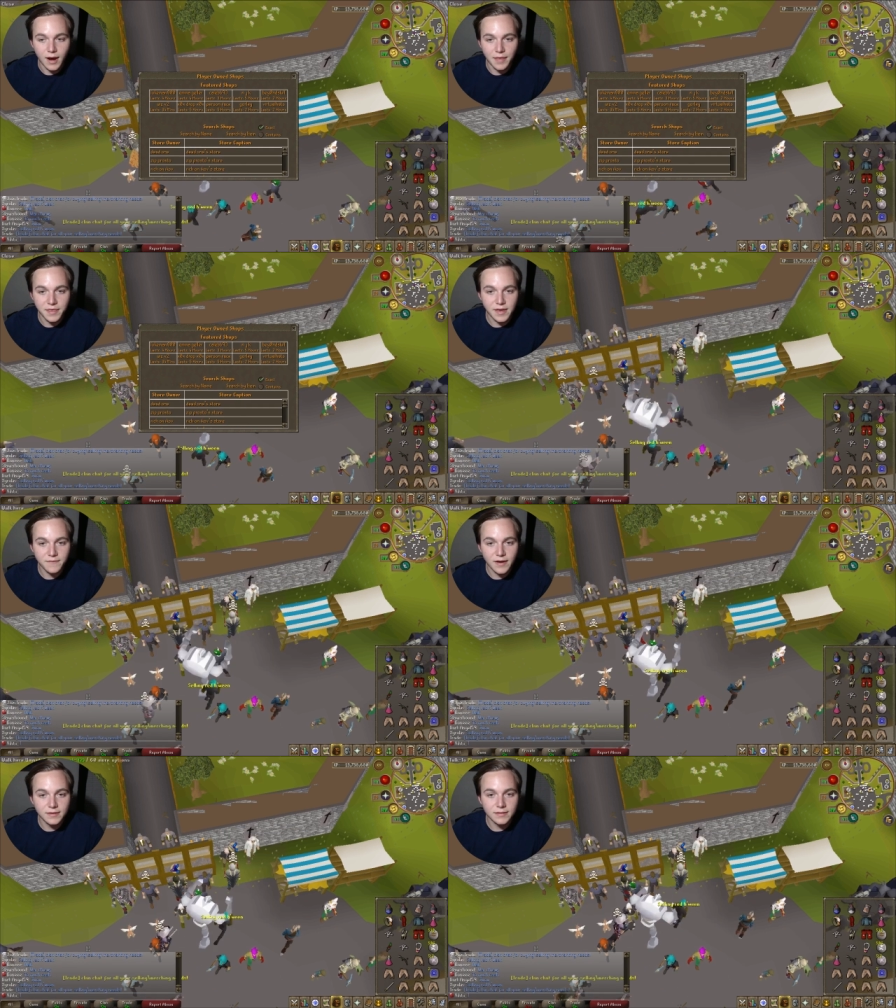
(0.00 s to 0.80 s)
I think
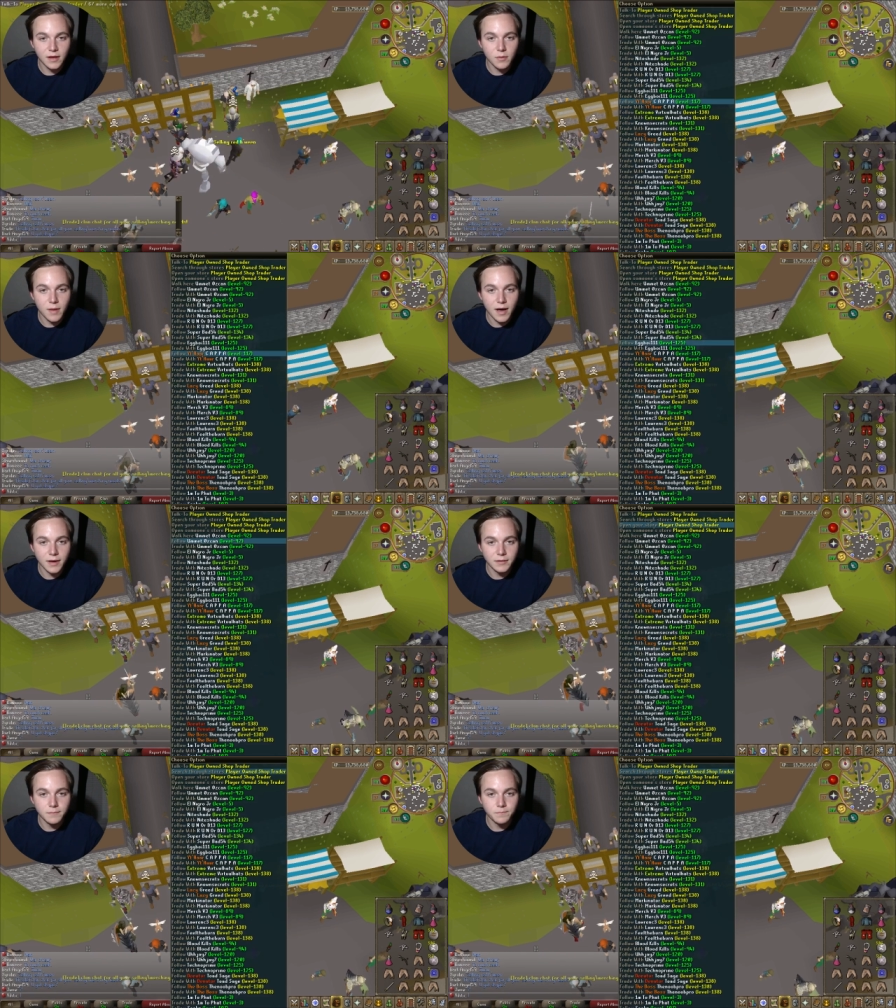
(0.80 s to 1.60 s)
if I sell
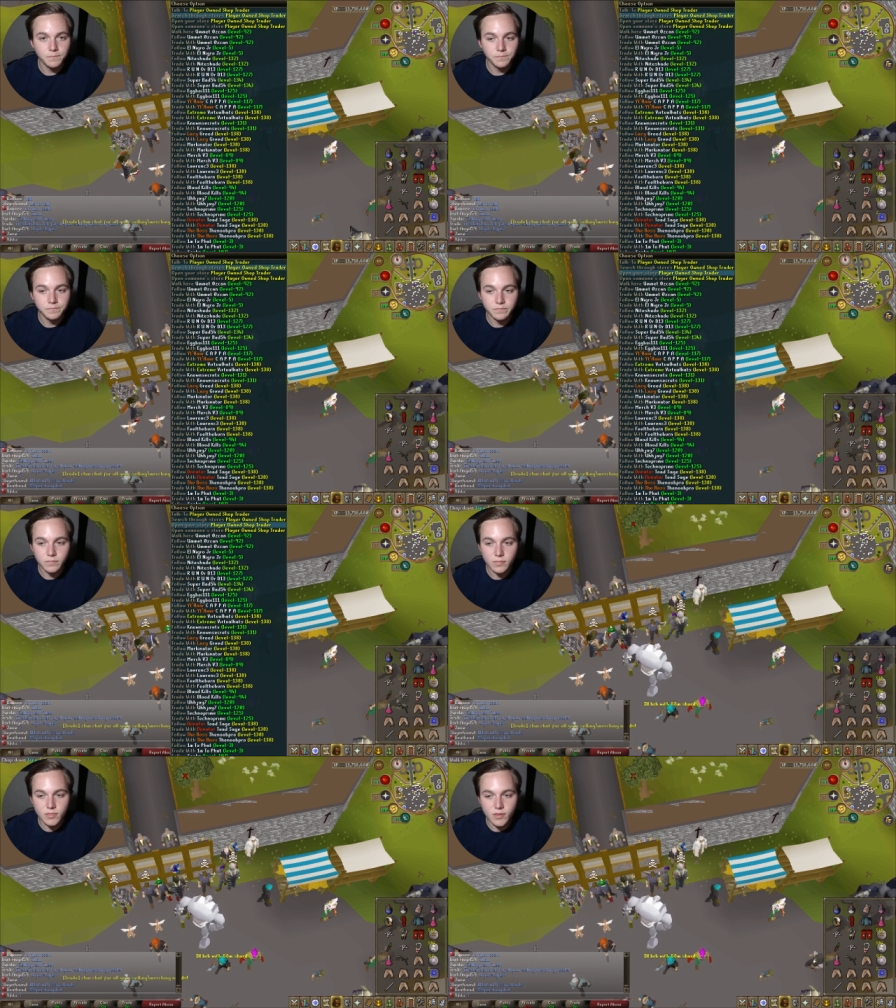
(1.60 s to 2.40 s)
mine
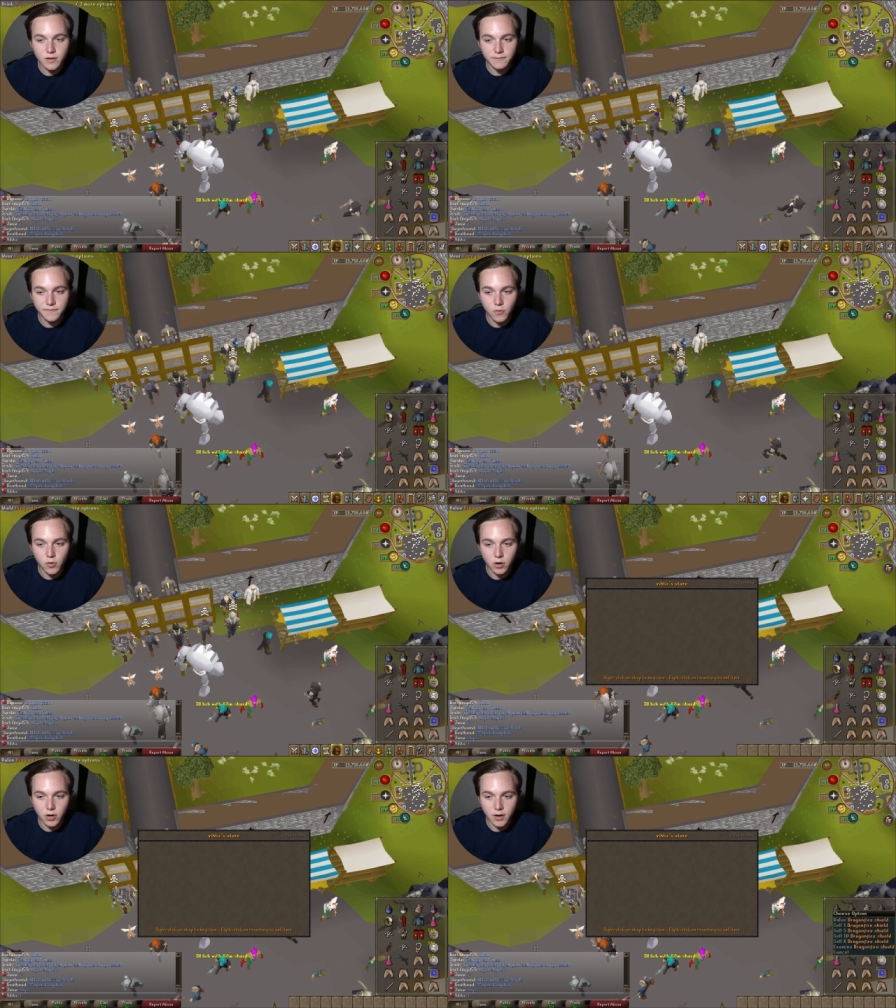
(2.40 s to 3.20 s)

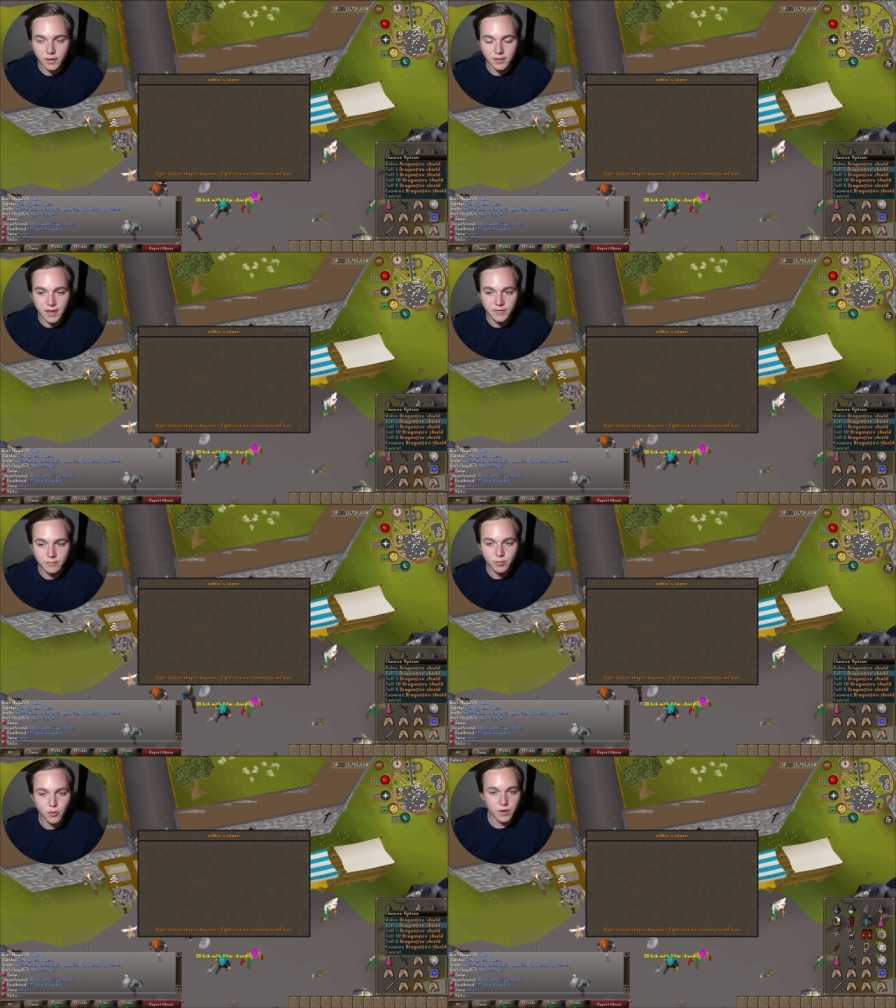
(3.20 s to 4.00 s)
for
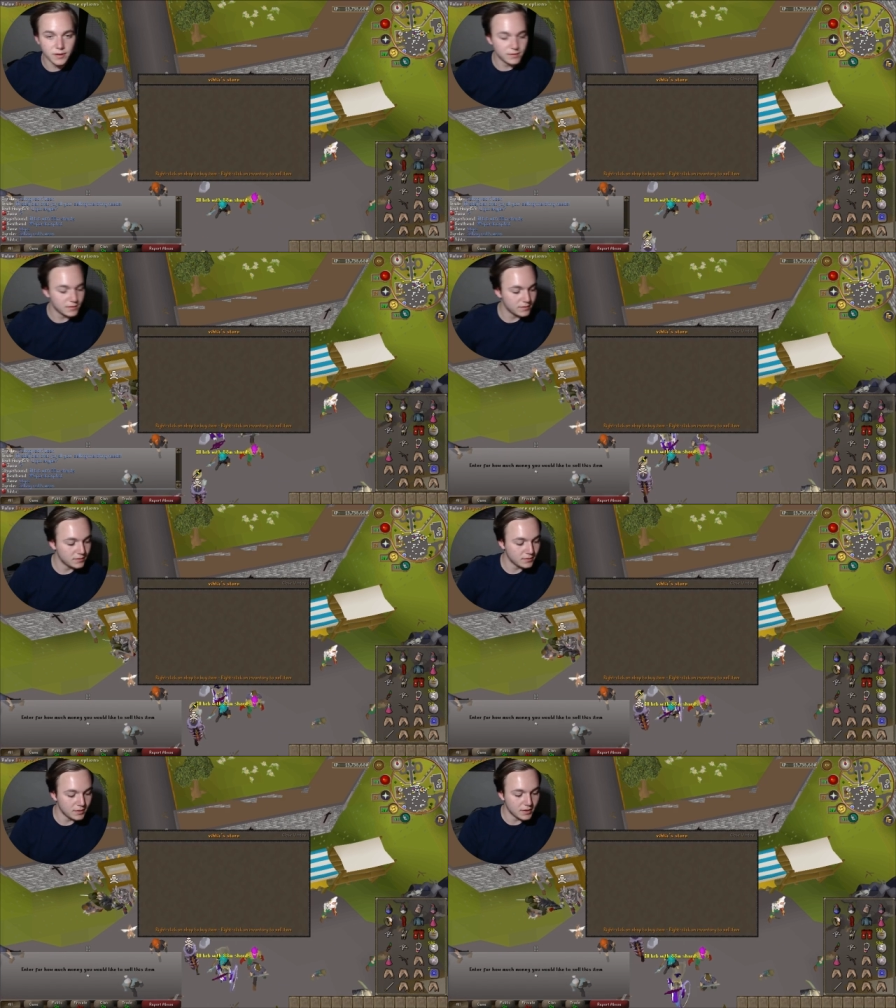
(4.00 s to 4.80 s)
11
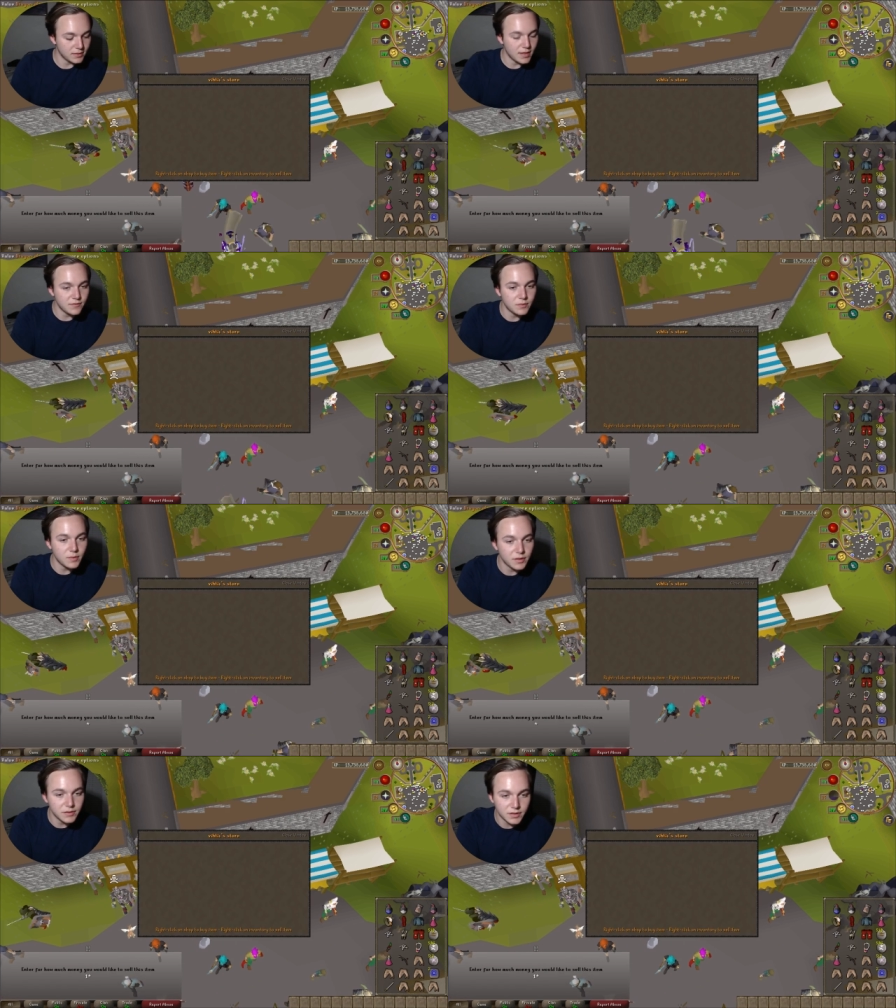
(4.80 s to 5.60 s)
points, like 11
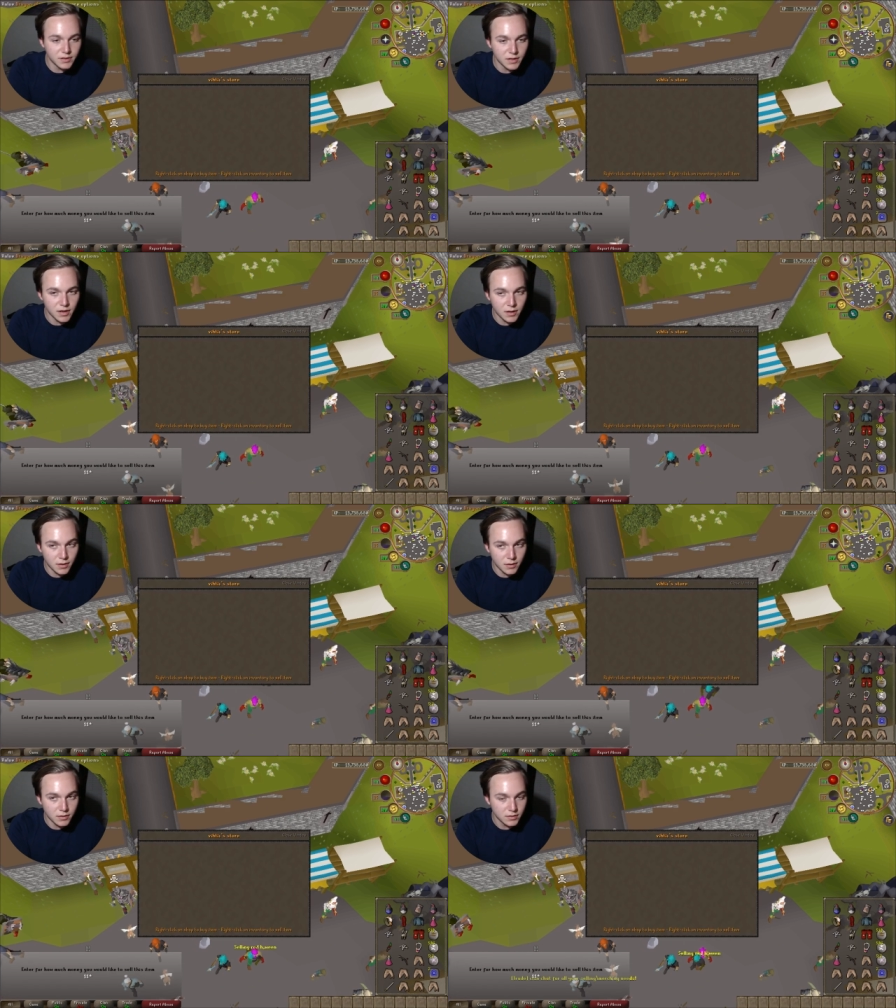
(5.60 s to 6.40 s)
million,
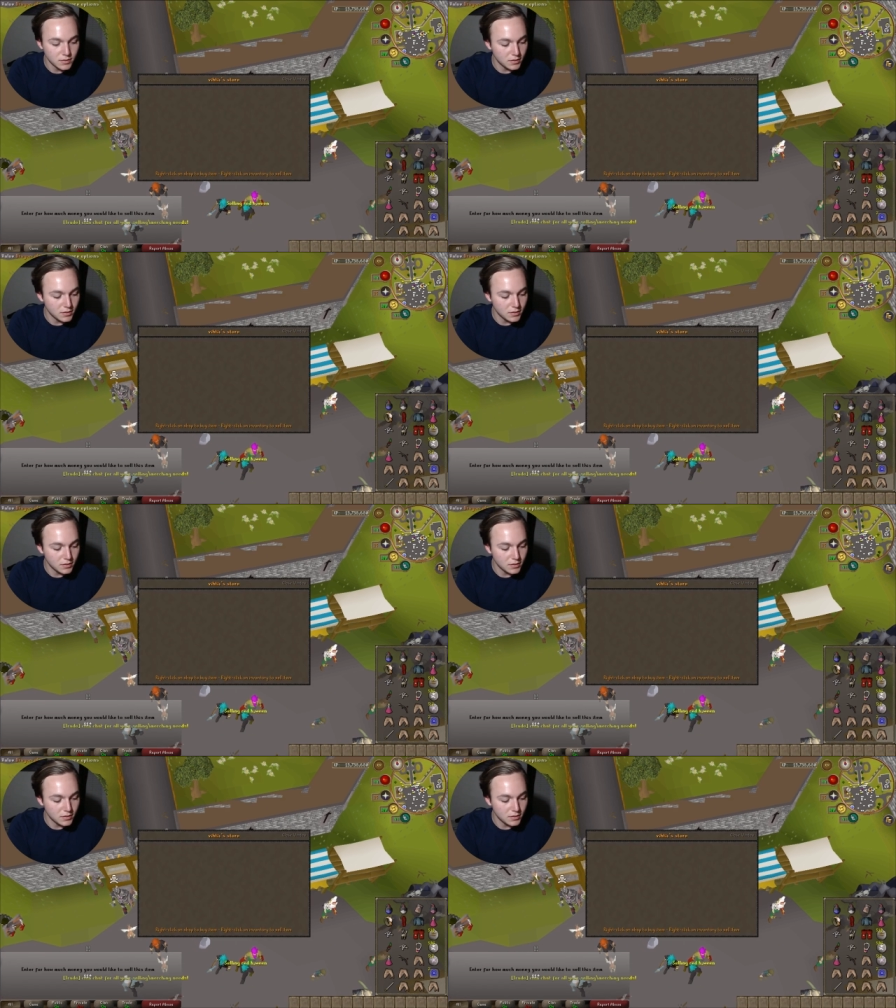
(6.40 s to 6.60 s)
uh,